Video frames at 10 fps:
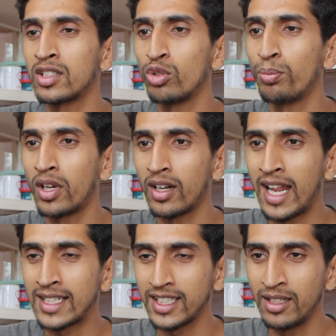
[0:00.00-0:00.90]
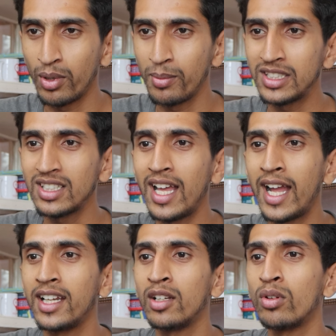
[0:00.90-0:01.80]
the super class information
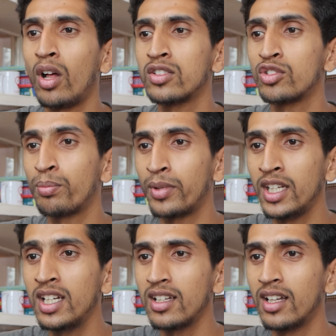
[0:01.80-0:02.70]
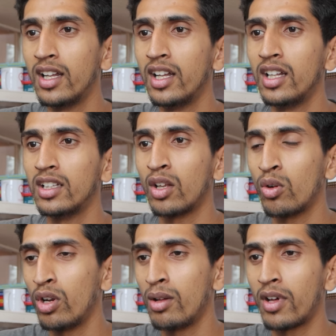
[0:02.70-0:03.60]
and it will also print the
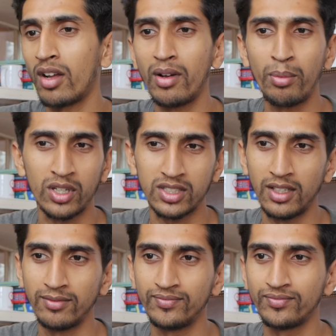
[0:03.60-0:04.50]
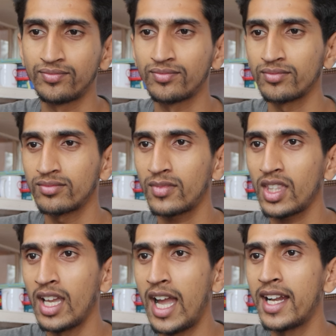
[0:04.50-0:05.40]
roll number of a person.
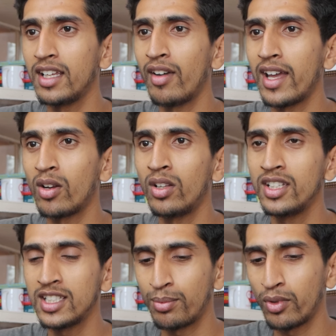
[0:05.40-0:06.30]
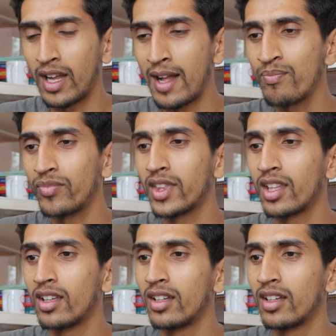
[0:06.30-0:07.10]
And if I run this program,